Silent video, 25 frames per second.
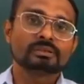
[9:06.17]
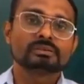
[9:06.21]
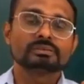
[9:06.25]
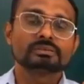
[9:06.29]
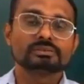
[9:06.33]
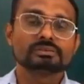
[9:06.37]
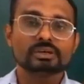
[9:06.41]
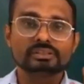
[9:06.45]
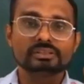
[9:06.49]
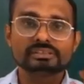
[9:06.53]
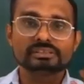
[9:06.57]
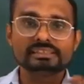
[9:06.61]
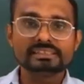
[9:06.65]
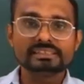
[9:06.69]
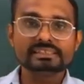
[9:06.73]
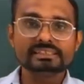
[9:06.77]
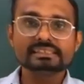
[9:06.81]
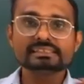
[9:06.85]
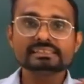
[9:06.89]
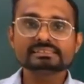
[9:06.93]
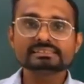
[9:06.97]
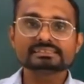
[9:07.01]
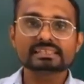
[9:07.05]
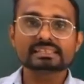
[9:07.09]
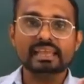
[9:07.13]
Now
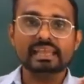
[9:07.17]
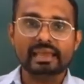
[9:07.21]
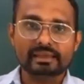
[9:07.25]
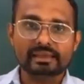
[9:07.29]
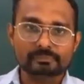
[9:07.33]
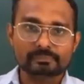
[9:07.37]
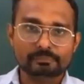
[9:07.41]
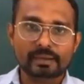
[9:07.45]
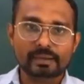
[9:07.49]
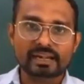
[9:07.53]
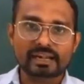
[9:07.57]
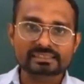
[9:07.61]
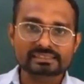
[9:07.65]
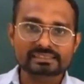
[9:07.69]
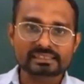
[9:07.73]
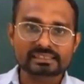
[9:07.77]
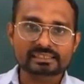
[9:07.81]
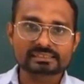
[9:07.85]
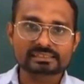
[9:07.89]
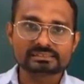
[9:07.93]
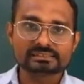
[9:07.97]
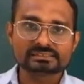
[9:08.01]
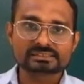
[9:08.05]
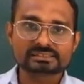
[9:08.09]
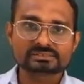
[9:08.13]
these
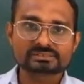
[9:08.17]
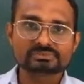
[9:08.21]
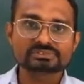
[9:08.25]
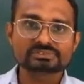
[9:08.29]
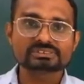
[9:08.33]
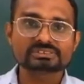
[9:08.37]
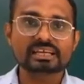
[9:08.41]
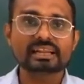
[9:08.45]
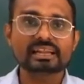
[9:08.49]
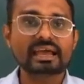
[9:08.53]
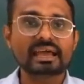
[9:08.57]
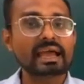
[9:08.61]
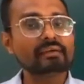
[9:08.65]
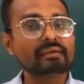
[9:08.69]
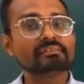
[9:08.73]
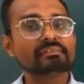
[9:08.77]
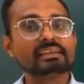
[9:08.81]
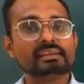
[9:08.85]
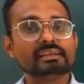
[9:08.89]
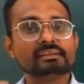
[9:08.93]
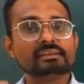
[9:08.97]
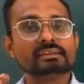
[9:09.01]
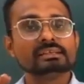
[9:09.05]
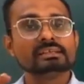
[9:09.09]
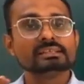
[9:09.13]
particles which are
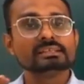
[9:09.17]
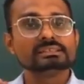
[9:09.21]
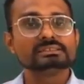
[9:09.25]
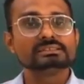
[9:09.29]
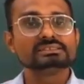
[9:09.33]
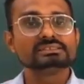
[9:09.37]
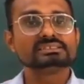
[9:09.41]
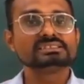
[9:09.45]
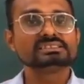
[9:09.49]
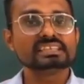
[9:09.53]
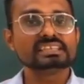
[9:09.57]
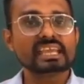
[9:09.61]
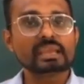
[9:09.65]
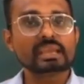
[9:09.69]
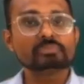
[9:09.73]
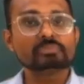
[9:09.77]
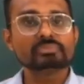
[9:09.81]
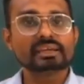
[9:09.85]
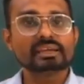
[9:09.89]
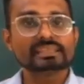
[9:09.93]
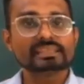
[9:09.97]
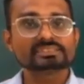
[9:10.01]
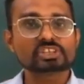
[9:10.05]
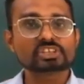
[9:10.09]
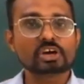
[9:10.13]
having
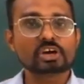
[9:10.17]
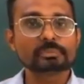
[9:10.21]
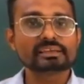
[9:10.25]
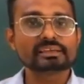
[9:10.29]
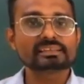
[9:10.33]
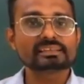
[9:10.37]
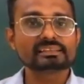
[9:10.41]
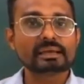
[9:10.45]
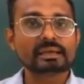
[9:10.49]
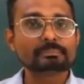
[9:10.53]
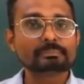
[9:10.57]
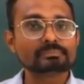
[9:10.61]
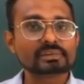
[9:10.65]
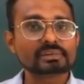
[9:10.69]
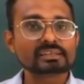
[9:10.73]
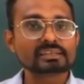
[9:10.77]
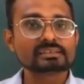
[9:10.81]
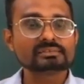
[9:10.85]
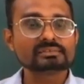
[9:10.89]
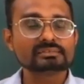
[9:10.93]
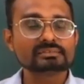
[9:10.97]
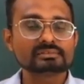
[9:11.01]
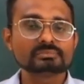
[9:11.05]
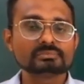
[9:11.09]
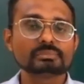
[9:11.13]
same atomic
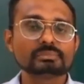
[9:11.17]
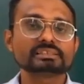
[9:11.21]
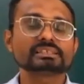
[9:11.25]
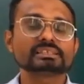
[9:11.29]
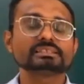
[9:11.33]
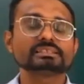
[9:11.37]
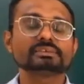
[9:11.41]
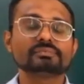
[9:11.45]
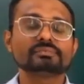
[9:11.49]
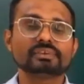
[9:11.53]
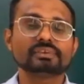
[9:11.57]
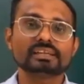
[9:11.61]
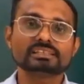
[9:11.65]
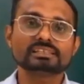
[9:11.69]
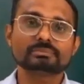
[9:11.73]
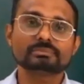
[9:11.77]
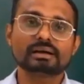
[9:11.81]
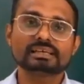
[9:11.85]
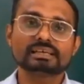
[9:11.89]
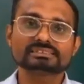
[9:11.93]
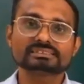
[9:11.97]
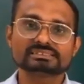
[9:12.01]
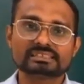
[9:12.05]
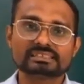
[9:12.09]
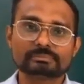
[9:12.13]
number but a different
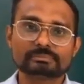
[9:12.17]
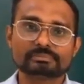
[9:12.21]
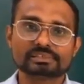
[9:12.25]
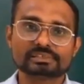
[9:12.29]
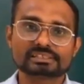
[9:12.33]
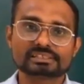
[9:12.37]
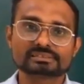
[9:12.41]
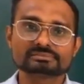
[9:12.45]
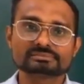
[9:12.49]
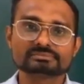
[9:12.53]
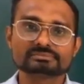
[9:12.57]
mass number